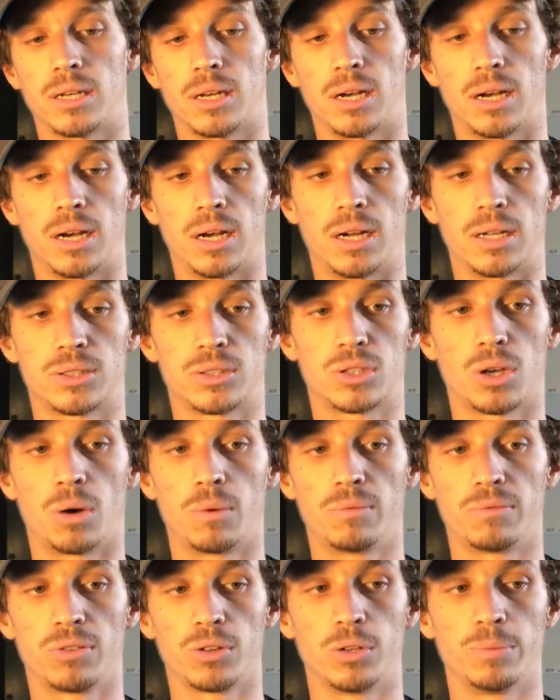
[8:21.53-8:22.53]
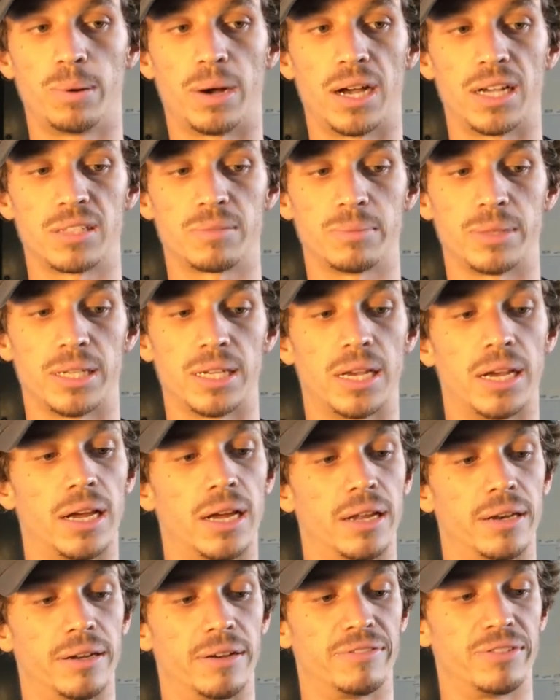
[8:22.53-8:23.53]
Uh, Tom flew past me,
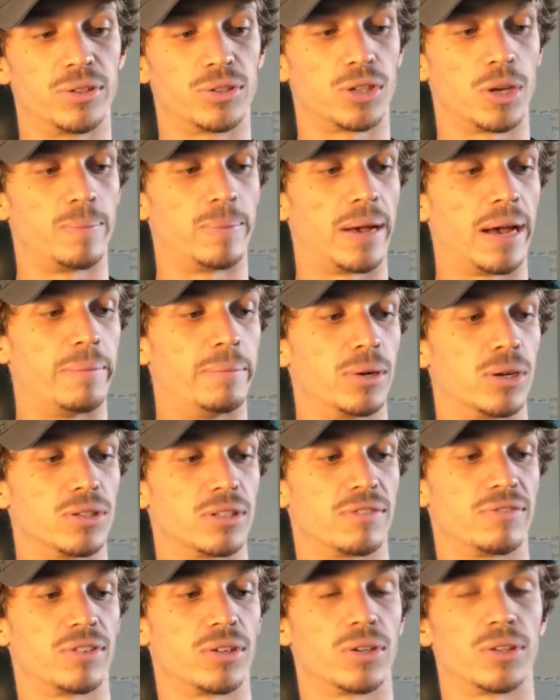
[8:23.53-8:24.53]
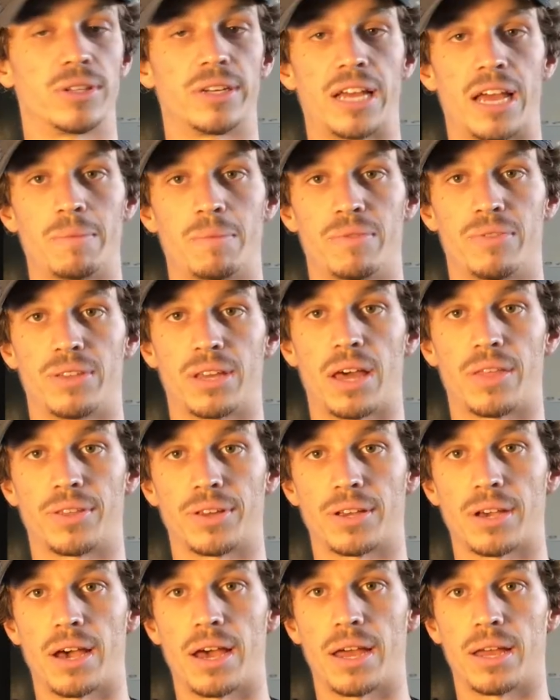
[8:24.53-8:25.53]
and I feel so bad because I forgot the name of the other
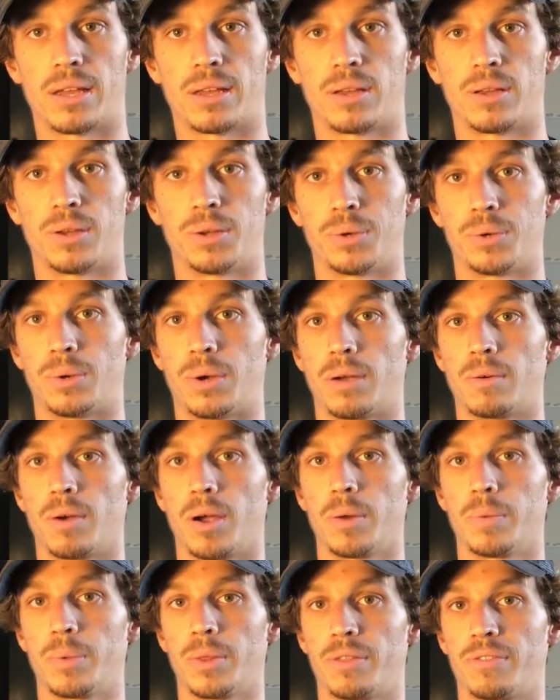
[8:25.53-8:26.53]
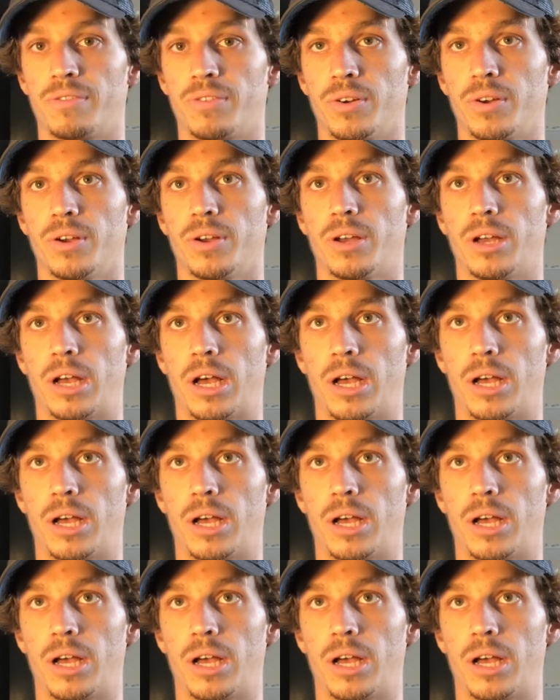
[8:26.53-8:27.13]
guy who I rode with for